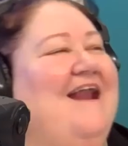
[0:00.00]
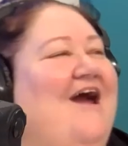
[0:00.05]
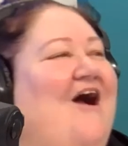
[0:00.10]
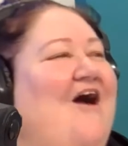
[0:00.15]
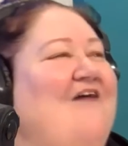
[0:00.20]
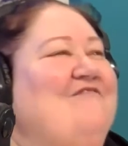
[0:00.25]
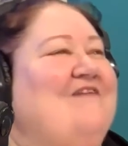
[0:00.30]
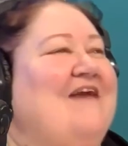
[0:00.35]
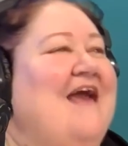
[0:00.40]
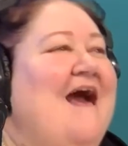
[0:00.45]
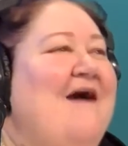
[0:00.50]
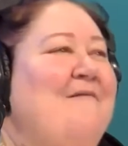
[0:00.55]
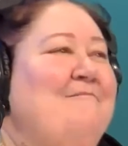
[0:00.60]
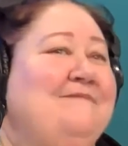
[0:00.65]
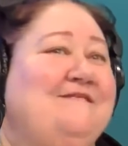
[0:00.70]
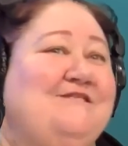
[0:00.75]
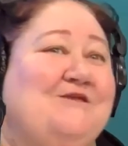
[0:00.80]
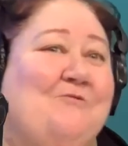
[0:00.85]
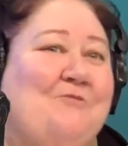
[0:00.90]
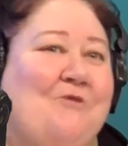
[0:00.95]
I've
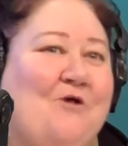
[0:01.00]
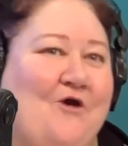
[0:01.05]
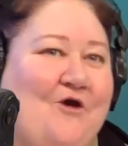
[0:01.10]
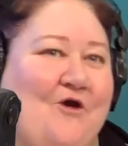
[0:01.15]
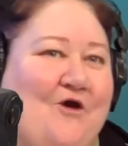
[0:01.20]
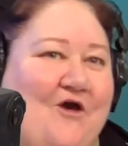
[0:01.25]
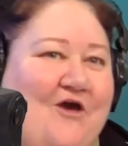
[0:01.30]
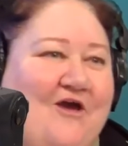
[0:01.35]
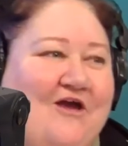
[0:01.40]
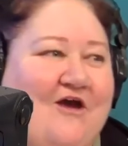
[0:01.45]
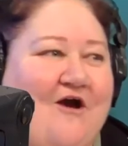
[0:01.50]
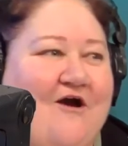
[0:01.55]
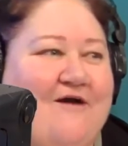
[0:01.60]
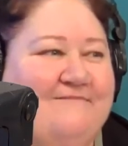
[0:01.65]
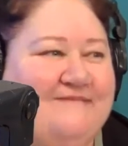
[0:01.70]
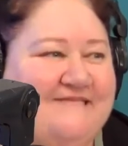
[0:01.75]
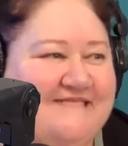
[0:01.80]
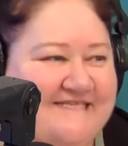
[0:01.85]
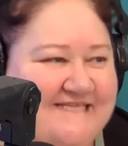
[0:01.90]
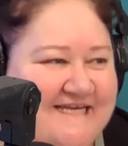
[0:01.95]
come to work.
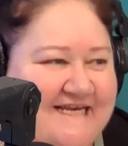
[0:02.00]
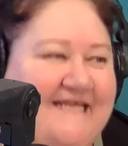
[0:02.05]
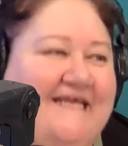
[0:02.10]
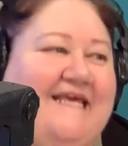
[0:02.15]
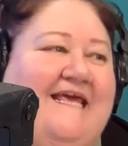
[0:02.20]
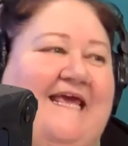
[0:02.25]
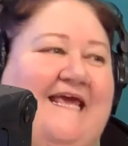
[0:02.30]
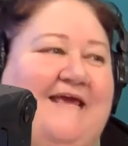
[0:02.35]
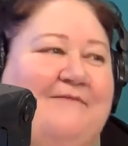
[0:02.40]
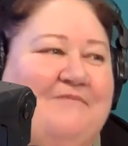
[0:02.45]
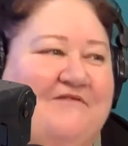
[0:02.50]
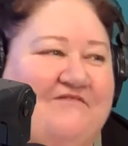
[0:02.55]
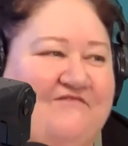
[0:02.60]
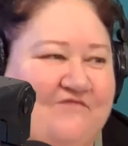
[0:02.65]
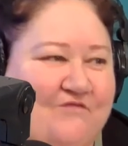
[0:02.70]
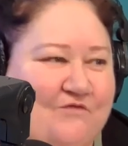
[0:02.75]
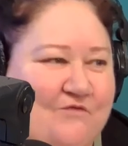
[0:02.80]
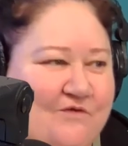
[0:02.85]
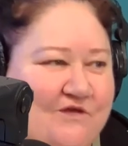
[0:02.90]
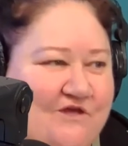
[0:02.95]
I'm sitting here
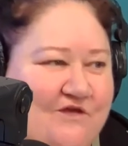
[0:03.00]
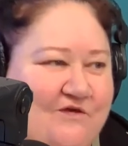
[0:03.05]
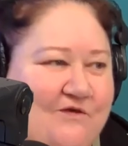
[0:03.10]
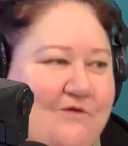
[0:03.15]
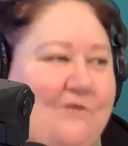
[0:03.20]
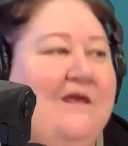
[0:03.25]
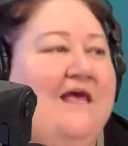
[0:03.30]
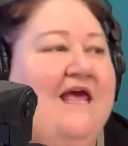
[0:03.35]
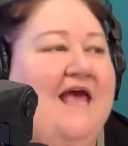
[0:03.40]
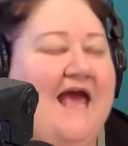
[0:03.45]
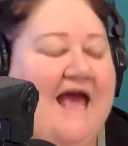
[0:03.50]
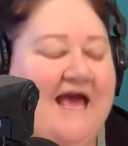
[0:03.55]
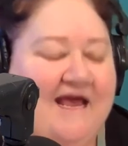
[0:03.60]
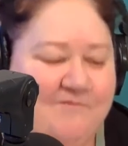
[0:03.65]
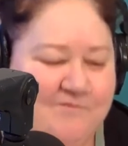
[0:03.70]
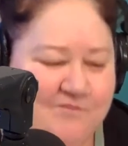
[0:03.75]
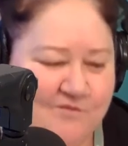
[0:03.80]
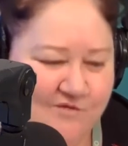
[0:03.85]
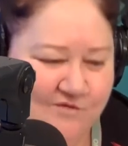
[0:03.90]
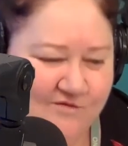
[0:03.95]
before you
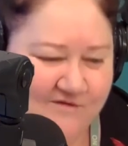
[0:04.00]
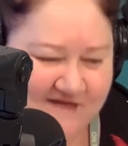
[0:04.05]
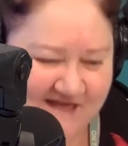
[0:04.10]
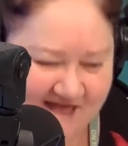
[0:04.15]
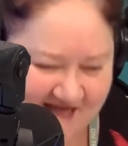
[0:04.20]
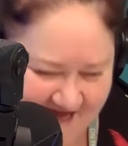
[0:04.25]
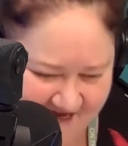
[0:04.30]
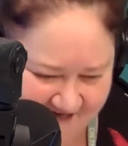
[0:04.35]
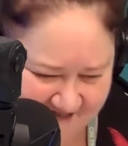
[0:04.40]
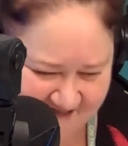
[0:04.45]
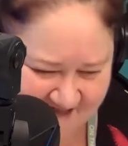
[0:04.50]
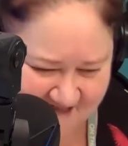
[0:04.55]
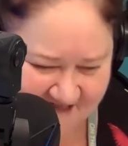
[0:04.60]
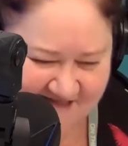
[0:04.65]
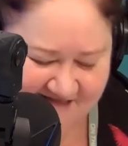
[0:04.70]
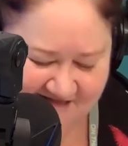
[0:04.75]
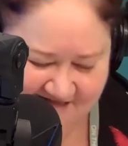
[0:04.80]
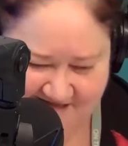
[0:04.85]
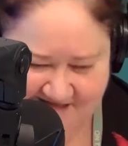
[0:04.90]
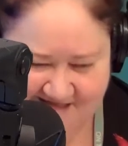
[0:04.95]
and broadcasting
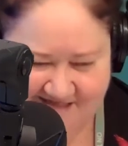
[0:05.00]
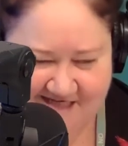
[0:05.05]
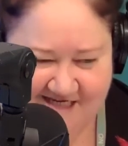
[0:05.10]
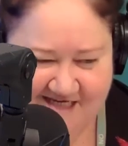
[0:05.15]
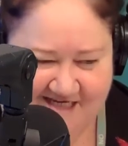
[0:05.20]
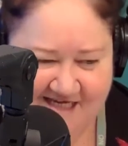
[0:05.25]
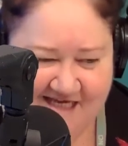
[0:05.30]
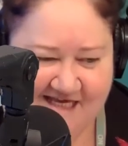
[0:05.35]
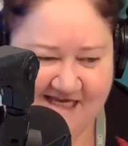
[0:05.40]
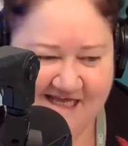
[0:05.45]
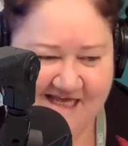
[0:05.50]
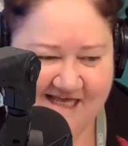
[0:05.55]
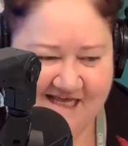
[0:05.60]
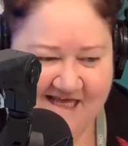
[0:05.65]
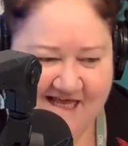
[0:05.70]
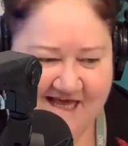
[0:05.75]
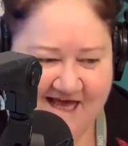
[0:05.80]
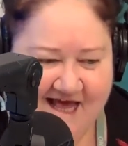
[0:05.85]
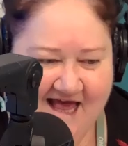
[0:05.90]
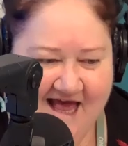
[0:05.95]
to this city
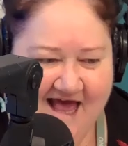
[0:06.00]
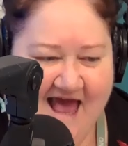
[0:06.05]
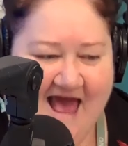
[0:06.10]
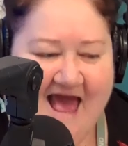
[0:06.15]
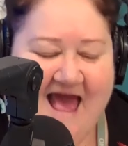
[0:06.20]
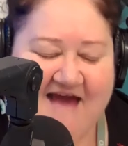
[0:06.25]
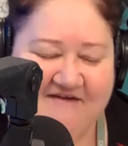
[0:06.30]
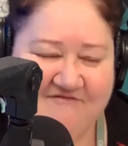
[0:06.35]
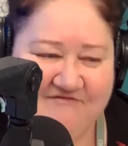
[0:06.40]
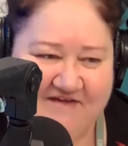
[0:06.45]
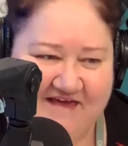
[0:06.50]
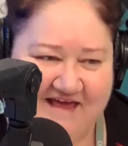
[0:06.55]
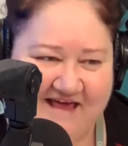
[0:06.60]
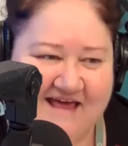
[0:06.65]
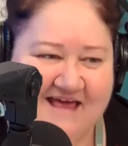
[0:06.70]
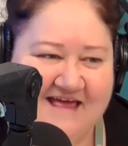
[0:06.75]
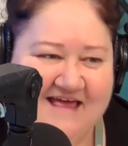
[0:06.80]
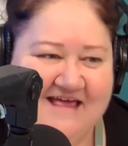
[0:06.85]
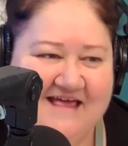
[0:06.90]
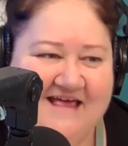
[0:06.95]

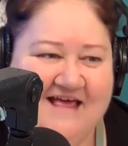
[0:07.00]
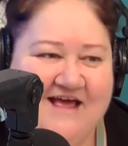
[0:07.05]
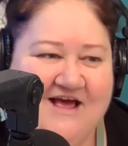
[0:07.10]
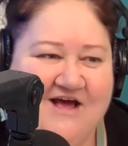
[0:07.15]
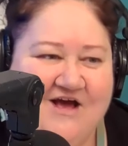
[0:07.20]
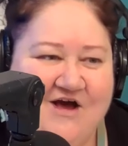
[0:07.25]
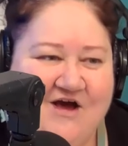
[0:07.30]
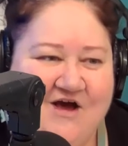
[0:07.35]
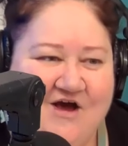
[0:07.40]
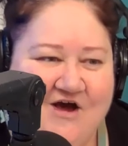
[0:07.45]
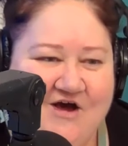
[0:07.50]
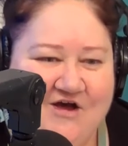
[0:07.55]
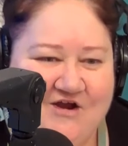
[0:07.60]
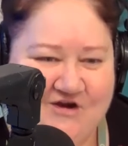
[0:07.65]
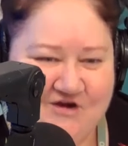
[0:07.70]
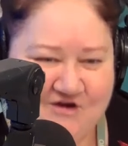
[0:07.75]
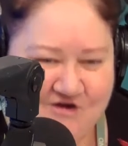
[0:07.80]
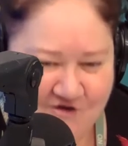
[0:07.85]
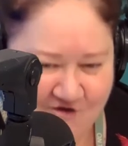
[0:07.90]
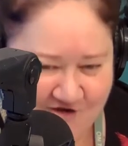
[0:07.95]
having
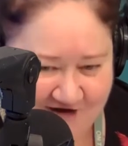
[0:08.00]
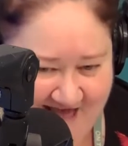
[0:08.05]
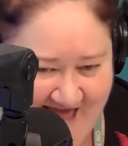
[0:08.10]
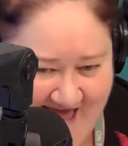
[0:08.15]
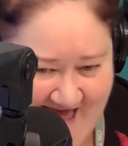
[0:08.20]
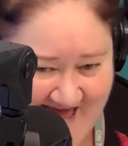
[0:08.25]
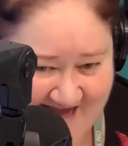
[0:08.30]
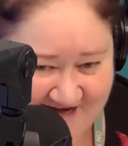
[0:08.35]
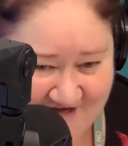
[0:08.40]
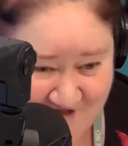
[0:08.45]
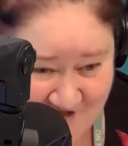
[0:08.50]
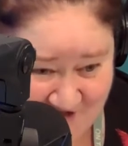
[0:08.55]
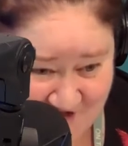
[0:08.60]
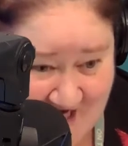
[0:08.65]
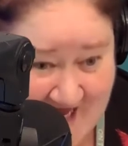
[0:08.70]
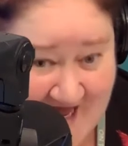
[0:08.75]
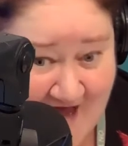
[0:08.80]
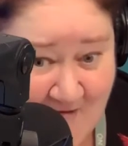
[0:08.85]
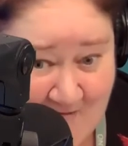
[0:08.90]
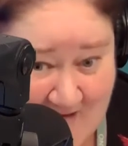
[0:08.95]
not had a
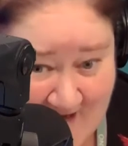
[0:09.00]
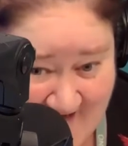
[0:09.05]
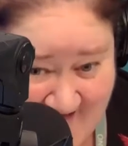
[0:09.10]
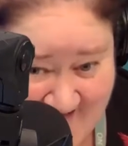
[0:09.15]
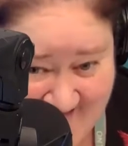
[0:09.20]
shower.